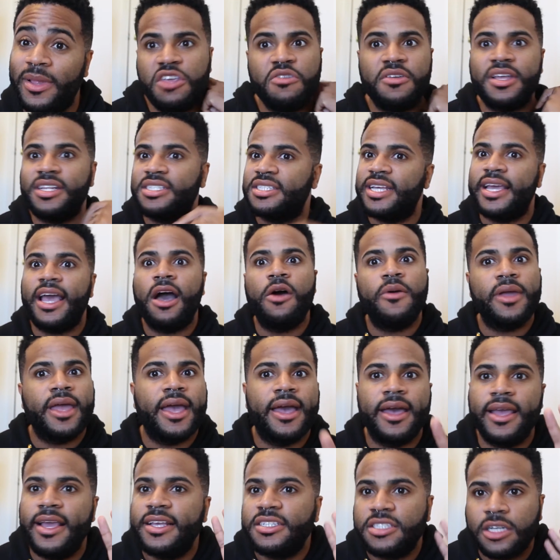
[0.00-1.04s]
You can say, oh
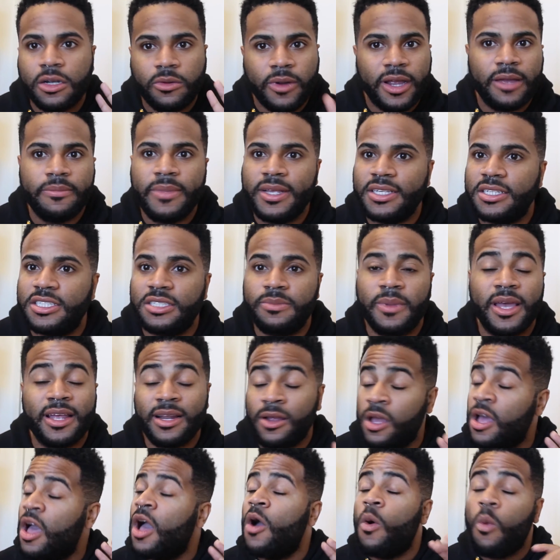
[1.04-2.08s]
yeah, he's a great
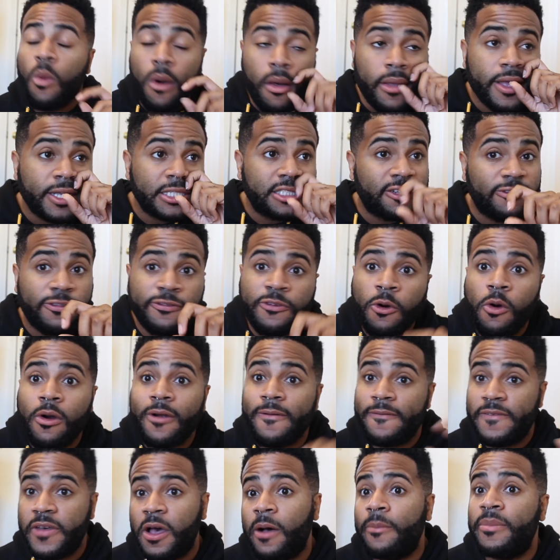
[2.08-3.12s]
businessman. Well, his
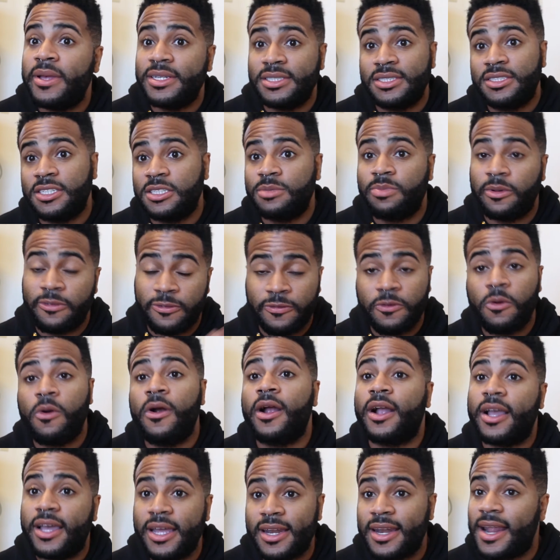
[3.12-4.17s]
4 failed businesses
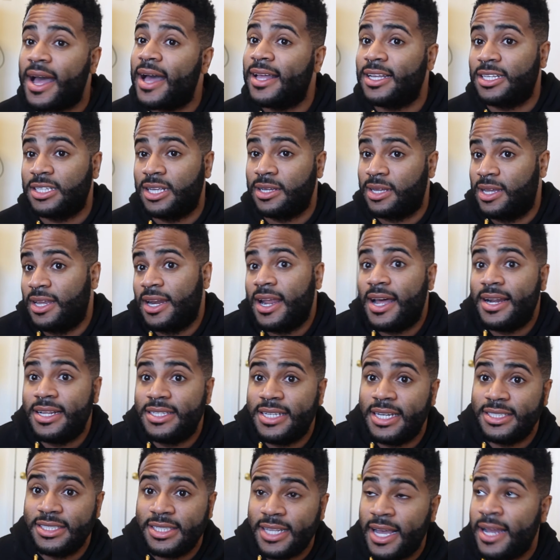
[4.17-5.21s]
before cannot
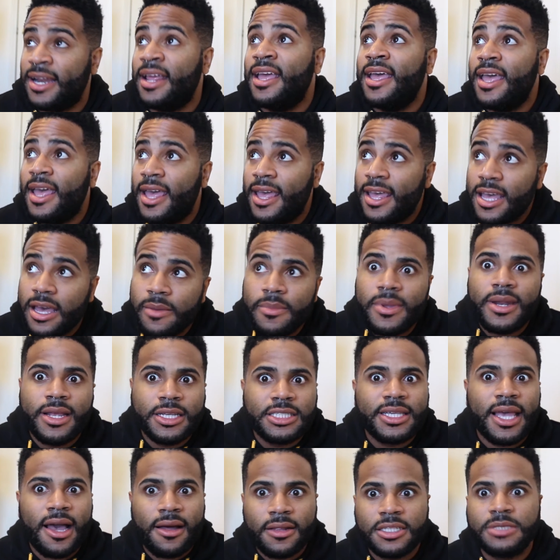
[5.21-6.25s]
attest to that. Him and
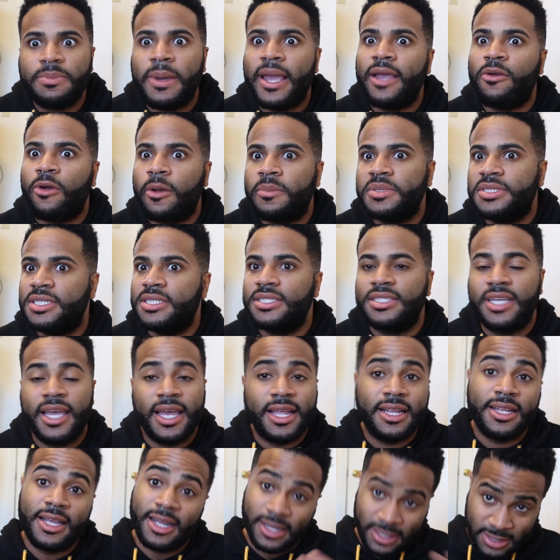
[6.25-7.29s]
his countless bankruptcies
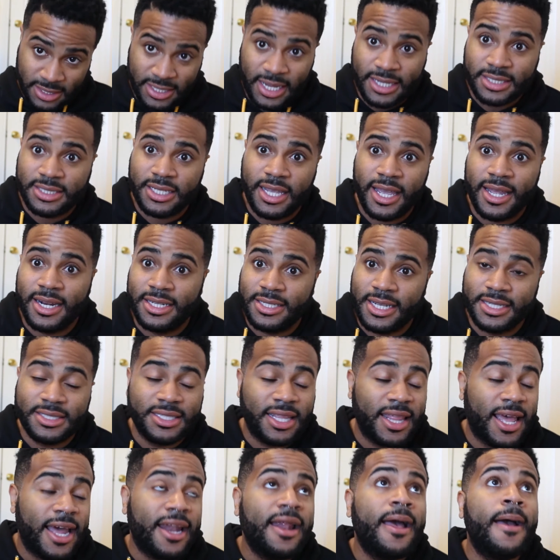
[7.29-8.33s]
can't attest
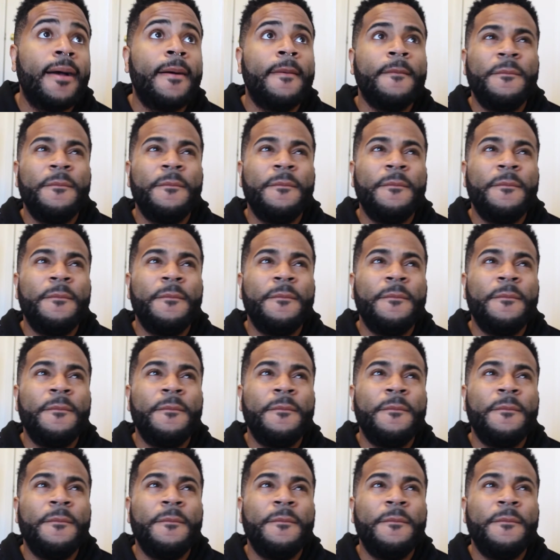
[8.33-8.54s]
to that.